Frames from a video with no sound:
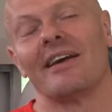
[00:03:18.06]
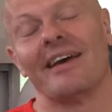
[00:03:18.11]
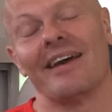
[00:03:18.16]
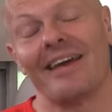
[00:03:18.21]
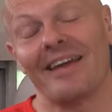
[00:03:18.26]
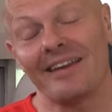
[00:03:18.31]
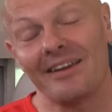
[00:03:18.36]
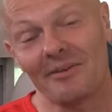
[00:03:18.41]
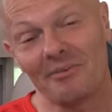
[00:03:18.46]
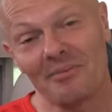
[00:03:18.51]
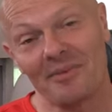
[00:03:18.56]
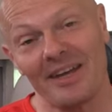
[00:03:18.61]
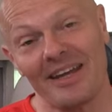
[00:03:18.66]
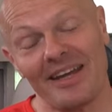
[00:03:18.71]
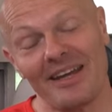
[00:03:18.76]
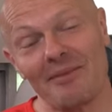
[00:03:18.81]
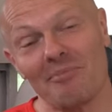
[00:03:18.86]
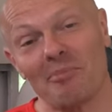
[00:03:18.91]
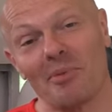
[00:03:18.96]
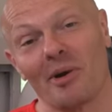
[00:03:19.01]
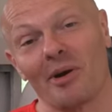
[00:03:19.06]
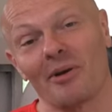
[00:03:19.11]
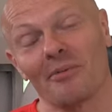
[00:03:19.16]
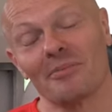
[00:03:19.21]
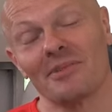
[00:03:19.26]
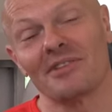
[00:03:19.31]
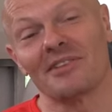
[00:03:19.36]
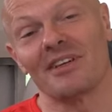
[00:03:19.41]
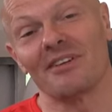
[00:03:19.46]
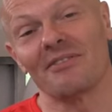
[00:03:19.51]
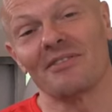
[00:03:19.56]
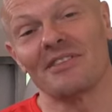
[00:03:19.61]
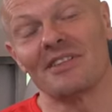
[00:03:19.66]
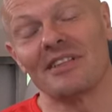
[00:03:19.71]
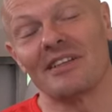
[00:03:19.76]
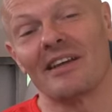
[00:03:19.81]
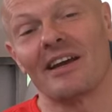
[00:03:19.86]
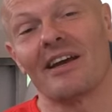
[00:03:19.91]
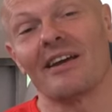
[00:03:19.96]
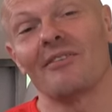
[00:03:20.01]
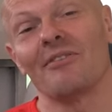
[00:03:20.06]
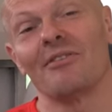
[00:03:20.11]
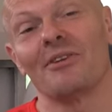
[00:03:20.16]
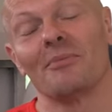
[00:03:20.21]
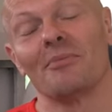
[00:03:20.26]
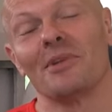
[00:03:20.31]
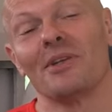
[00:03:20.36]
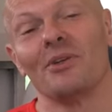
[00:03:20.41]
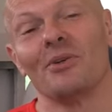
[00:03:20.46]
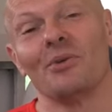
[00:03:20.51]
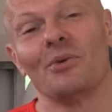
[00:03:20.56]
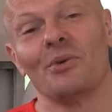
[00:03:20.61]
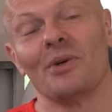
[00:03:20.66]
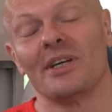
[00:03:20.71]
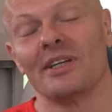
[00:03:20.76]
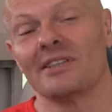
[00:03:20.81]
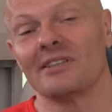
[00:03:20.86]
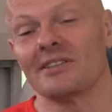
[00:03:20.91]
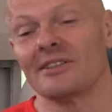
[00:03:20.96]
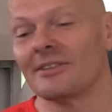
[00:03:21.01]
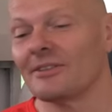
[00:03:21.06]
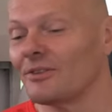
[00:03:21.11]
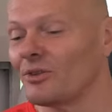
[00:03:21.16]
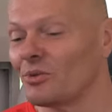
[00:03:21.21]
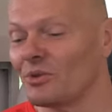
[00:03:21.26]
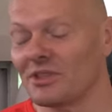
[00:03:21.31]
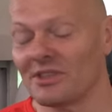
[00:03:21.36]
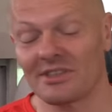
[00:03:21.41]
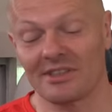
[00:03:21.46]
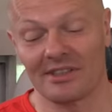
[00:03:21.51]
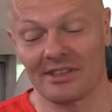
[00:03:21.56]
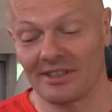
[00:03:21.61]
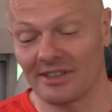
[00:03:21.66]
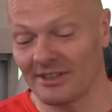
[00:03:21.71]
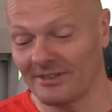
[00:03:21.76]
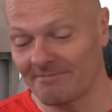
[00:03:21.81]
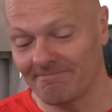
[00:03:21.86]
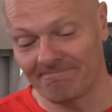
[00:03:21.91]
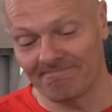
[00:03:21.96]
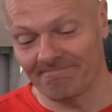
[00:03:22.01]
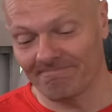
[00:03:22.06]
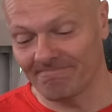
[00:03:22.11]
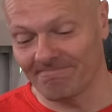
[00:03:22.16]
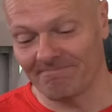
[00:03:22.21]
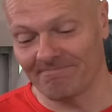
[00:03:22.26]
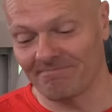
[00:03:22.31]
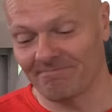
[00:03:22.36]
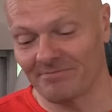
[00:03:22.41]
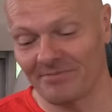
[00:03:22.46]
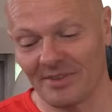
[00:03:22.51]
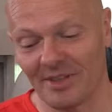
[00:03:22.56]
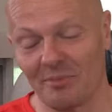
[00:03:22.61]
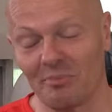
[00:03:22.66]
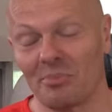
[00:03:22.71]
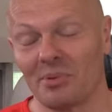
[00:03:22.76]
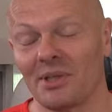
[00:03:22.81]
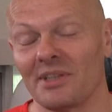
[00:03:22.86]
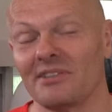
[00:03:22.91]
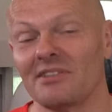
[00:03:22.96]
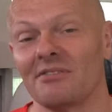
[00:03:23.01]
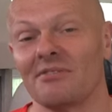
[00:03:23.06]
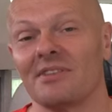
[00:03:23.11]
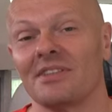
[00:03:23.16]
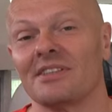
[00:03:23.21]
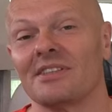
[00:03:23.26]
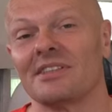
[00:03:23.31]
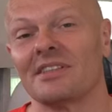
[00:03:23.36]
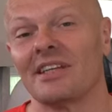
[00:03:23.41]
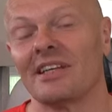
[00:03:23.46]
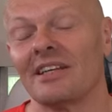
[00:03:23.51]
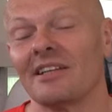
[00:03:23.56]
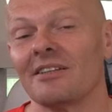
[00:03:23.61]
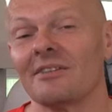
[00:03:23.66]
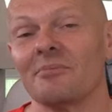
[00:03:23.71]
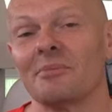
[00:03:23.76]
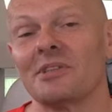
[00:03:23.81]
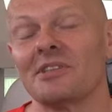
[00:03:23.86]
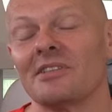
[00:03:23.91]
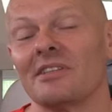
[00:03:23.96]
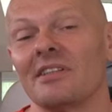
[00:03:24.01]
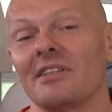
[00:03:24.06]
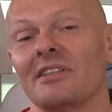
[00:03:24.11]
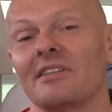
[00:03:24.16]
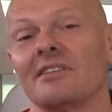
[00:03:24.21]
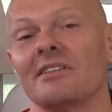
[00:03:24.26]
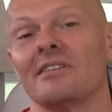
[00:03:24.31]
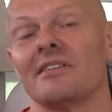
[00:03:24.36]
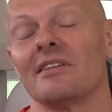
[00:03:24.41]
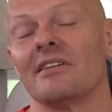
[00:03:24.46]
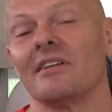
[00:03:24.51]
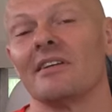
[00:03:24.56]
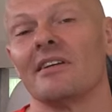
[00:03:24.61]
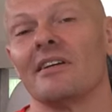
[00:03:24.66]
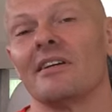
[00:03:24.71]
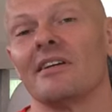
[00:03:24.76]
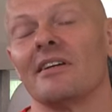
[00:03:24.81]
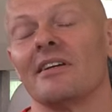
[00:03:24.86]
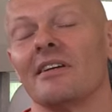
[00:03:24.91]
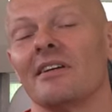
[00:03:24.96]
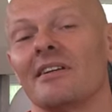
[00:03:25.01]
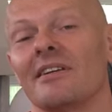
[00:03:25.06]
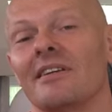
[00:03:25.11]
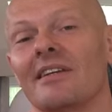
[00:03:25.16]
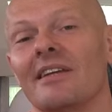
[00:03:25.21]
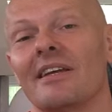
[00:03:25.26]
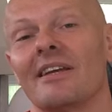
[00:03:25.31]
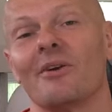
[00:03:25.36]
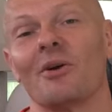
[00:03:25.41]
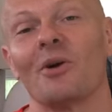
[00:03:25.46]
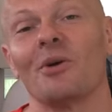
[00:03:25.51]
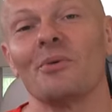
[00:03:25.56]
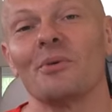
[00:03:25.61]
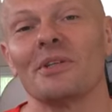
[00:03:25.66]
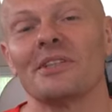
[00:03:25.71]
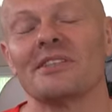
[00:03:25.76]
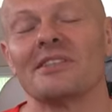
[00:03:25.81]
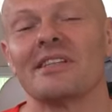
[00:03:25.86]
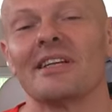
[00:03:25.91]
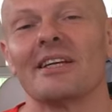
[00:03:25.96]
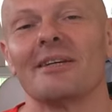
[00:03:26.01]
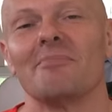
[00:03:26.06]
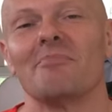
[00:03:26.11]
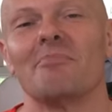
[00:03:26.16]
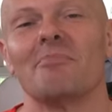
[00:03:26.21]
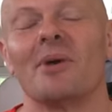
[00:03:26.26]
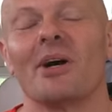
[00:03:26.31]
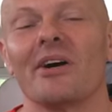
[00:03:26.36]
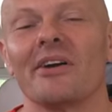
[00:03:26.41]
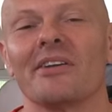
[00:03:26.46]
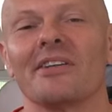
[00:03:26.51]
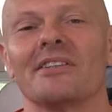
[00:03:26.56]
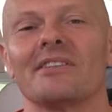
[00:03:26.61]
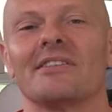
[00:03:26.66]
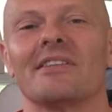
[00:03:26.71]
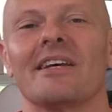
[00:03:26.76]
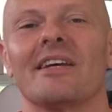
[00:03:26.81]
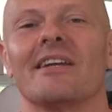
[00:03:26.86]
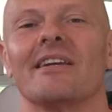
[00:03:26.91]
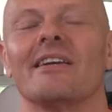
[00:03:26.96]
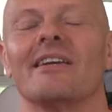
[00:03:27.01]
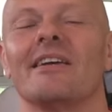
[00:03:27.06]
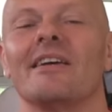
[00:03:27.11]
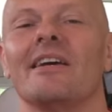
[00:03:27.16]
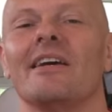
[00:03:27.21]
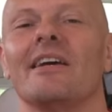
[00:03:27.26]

Adam A-bomb79 from the US, who is a impressively skilled machinist. That always stay modest and